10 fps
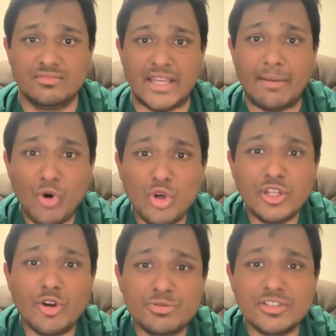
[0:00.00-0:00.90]
Among
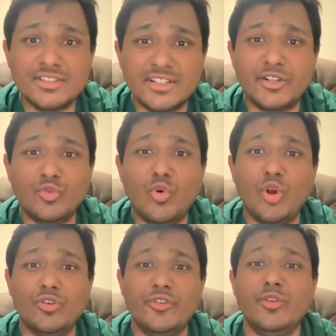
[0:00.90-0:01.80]
the options that you
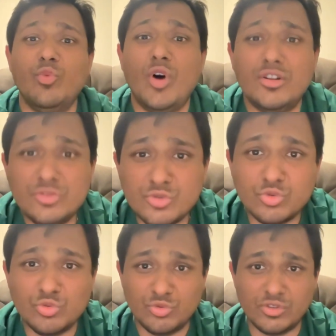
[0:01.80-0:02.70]
already want to
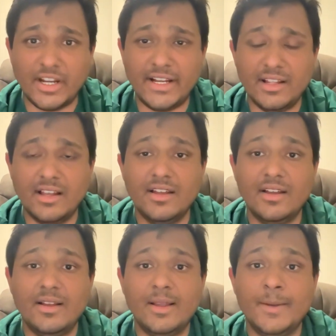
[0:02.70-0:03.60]
do, right?
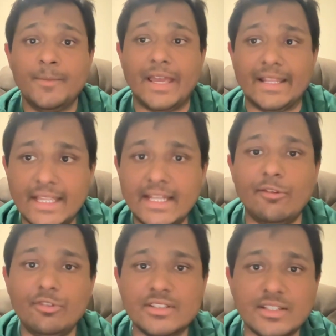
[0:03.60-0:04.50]
And then I
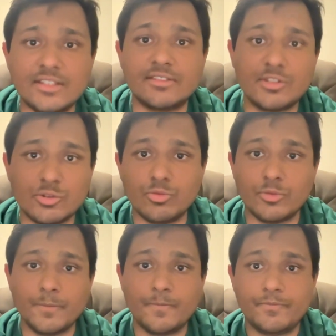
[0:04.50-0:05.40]
will suggest you,
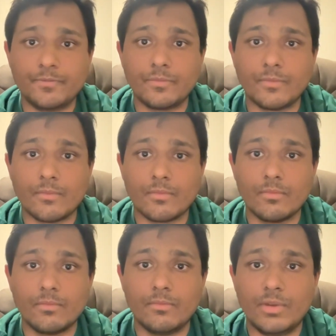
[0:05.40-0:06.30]

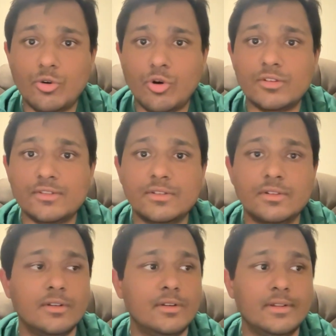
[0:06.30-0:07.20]
because
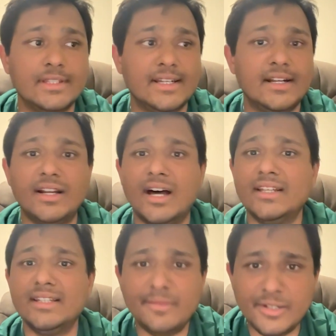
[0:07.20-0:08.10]
there are
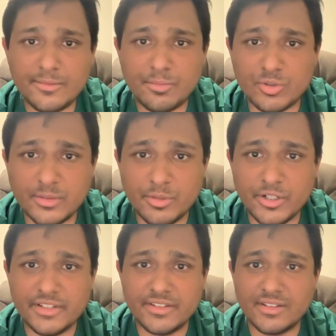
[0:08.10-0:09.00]
unlimited
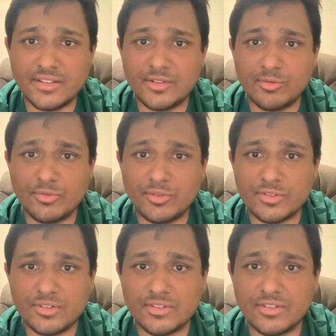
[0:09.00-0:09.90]
possibilities in this
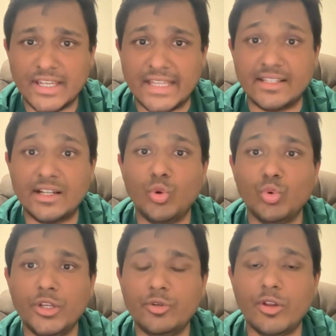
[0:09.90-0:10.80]
universe, and there are
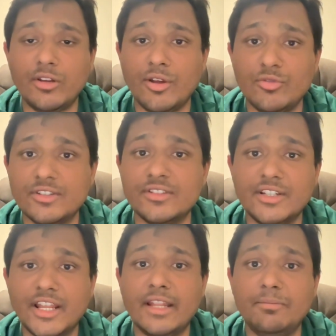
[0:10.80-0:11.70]
only 12 houses and
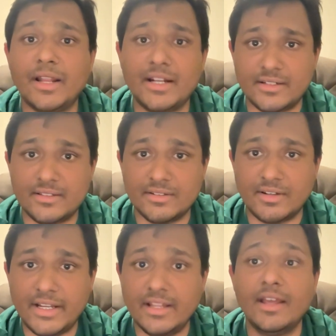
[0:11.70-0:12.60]
9 planets,
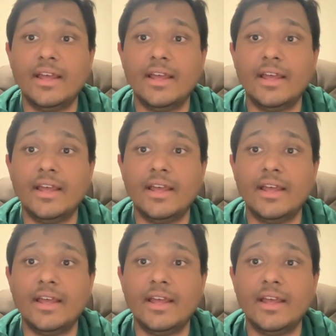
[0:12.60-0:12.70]
right?